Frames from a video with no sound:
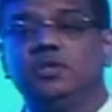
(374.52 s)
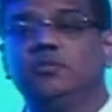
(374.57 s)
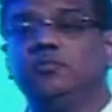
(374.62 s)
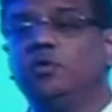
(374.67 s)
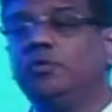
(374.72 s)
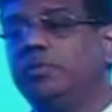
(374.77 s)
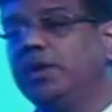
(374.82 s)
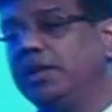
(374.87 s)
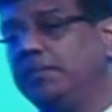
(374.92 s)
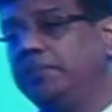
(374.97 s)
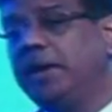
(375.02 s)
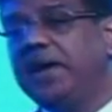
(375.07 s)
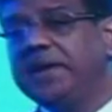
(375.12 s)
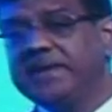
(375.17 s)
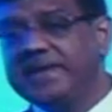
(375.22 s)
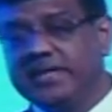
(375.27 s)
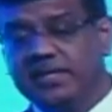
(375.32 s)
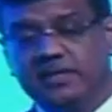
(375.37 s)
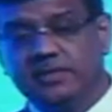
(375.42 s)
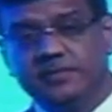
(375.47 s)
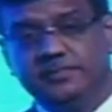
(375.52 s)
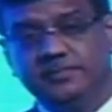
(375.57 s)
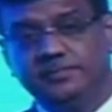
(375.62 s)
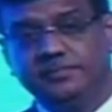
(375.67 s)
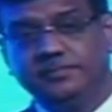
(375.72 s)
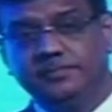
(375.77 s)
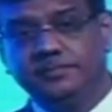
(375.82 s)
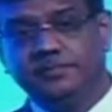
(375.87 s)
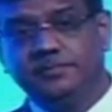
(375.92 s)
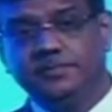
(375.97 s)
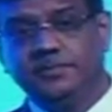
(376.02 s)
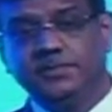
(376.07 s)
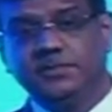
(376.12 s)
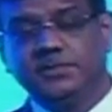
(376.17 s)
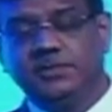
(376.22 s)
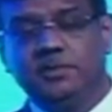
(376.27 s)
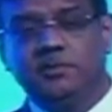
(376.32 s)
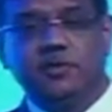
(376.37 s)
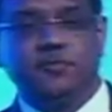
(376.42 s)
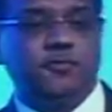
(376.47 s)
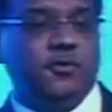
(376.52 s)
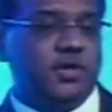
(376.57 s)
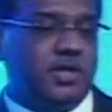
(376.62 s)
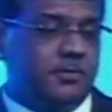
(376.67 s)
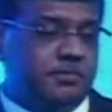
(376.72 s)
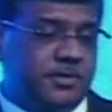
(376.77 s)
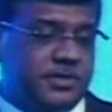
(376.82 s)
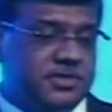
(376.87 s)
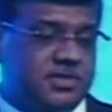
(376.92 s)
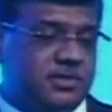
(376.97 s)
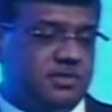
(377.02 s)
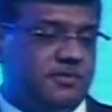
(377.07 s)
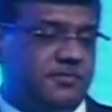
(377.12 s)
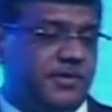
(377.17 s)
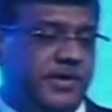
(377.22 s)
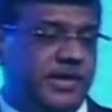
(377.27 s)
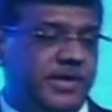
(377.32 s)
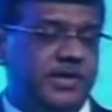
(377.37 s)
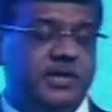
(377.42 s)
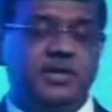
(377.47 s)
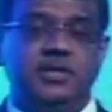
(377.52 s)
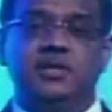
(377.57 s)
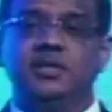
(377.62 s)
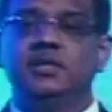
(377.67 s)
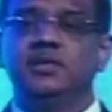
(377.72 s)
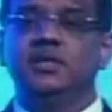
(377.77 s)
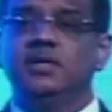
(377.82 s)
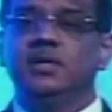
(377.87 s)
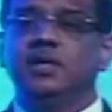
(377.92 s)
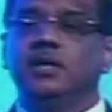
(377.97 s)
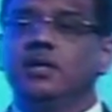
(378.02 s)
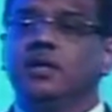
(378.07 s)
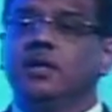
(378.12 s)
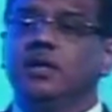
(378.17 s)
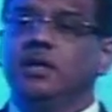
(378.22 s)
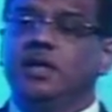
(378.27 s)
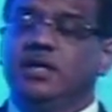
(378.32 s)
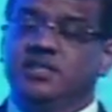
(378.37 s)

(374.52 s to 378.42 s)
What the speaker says: mobile banking. About 40% of India is